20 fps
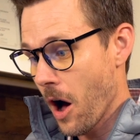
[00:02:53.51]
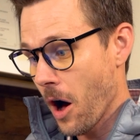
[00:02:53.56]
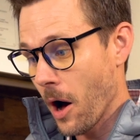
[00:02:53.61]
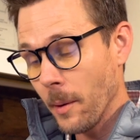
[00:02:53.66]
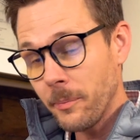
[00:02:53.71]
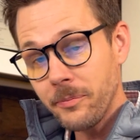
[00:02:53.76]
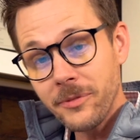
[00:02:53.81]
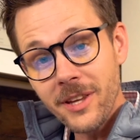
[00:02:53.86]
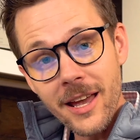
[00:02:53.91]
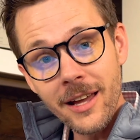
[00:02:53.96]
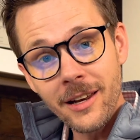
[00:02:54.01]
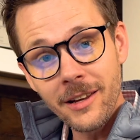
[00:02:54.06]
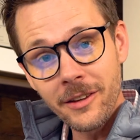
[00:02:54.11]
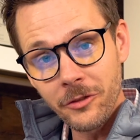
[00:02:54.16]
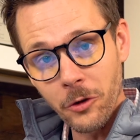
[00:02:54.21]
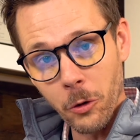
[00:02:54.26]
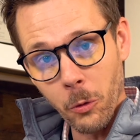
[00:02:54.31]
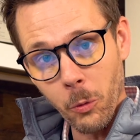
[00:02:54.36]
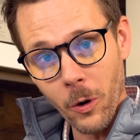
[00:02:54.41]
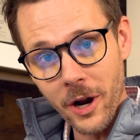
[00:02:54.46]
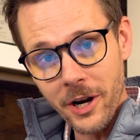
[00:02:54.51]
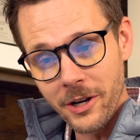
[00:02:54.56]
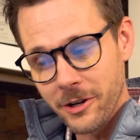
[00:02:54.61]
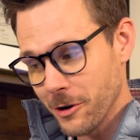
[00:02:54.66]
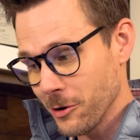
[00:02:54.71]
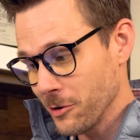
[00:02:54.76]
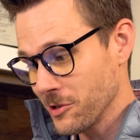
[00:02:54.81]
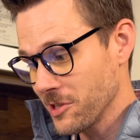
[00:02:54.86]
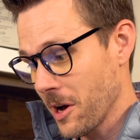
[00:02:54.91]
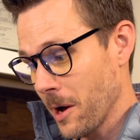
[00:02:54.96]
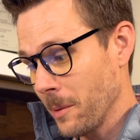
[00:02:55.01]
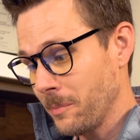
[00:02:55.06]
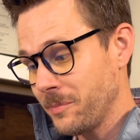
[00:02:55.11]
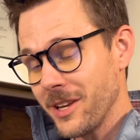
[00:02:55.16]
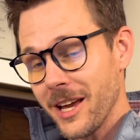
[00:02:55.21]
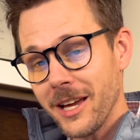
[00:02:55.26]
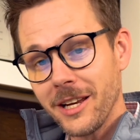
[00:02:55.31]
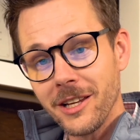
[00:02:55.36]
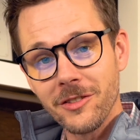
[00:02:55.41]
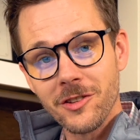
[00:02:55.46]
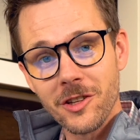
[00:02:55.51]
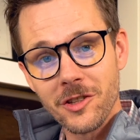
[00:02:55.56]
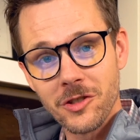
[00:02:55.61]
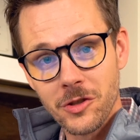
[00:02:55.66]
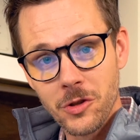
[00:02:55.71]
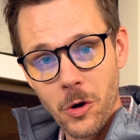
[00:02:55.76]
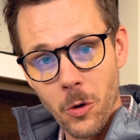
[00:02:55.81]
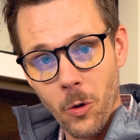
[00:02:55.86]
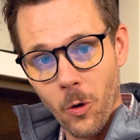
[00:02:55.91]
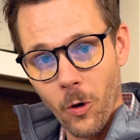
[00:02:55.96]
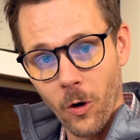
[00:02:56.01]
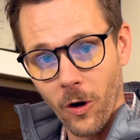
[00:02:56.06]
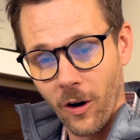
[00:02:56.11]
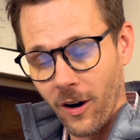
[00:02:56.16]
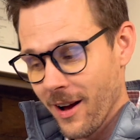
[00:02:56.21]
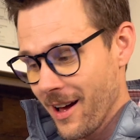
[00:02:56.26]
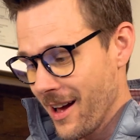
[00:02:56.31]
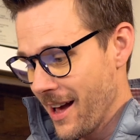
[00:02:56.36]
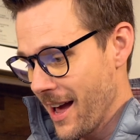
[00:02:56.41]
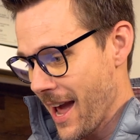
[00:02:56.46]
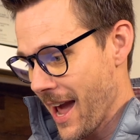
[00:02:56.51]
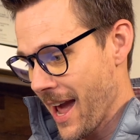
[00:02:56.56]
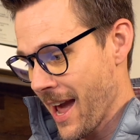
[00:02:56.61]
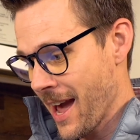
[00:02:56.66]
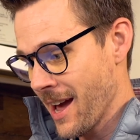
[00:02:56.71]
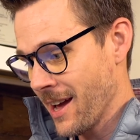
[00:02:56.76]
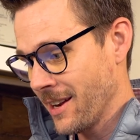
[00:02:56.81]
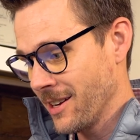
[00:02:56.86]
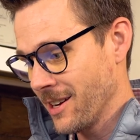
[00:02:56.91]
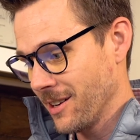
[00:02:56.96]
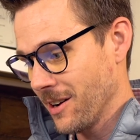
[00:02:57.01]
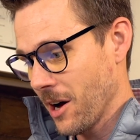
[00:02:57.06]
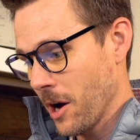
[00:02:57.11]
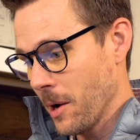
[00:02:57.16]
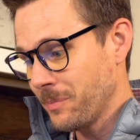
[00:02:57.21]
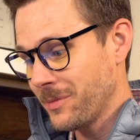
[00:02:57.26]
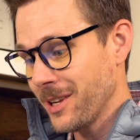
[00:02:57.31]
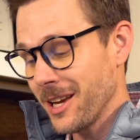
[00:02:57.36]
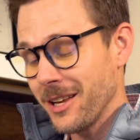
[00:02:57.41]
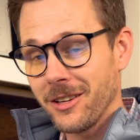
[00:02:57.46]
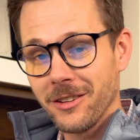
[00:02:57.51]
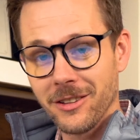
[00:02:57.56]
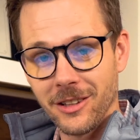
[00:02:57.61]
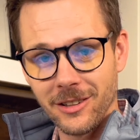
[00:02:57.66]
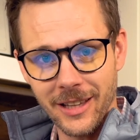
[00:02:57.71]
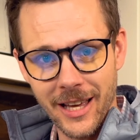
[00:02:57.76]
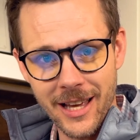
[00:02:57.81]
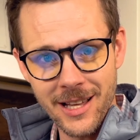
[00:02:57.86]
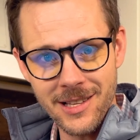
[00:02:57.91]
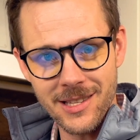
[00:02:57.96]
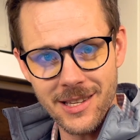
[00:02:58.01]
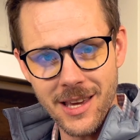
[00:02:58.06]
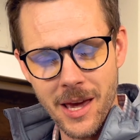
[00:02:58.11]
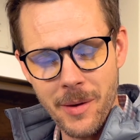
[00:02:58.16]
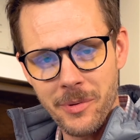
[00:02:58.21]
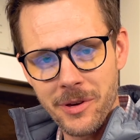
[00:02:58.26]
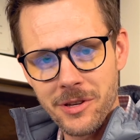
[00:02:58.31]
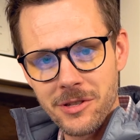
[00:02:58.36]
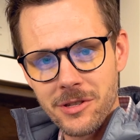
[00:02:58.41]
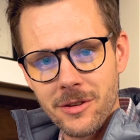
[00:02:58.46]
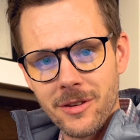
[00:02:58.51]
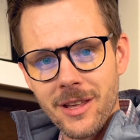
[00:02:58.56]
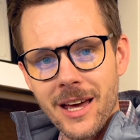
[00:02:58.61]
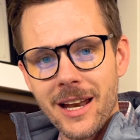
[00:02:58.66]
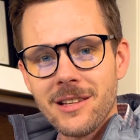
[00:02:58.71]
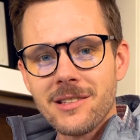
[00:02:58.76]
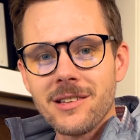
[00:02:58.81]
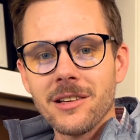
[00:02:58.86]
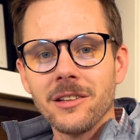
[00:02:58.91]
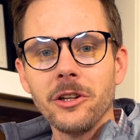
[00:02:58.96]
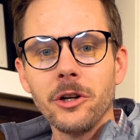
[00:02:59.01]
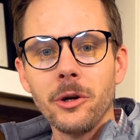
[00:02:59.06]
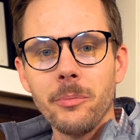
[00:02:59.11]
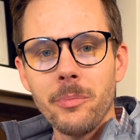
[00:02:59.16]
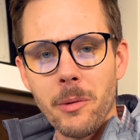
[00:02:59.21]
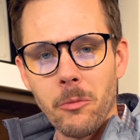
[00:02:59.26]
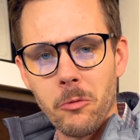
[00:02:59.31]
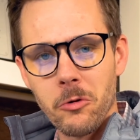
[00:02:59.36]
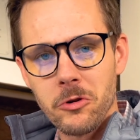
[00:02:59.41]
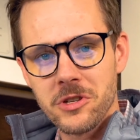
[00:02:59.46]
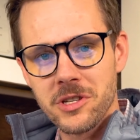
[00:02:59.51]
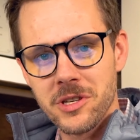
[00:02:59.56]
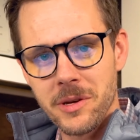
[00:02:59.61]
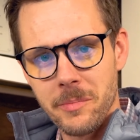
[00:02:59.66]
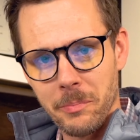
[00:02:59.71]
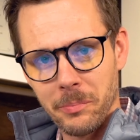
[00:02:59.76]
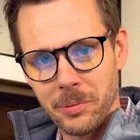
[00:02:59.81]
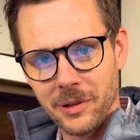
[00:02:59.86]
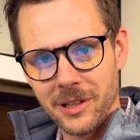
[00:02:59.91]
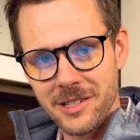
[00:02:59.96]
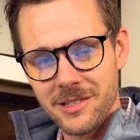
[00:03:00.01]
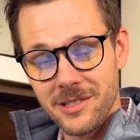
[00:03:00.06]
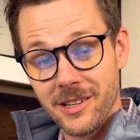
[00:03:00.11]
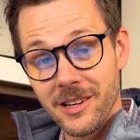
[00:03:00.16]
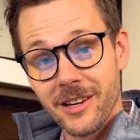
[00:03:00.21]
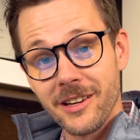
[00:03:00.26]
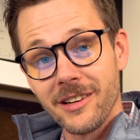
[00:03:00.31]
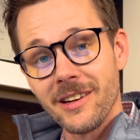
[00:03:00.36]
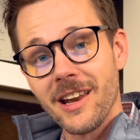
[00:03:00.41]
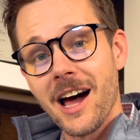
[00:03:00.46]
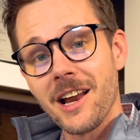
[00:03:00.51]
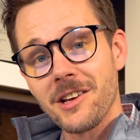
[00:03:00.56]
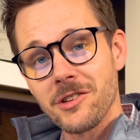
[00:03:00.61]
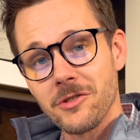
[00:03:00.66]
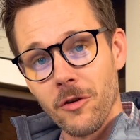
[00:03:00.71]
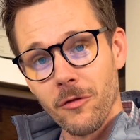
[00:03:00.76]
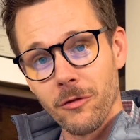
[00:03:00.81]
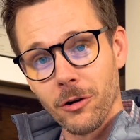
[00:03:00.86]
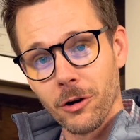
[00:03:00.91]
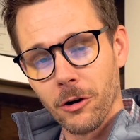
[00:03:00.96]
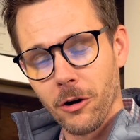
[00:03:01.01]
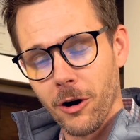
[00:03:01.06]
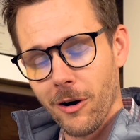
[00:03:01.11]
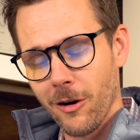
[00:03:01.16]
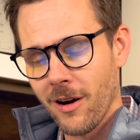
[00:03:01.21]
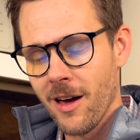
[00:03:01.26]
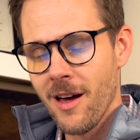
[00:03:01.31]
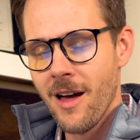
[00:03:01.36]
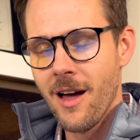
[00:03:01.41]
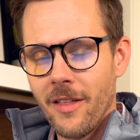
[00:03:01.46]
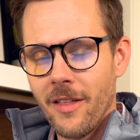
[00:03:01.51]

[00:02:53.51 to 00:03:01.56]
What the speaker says: updating the windows, updating the door, and updating the landscaping so that it's a little bit more simplistic and not as overgrown.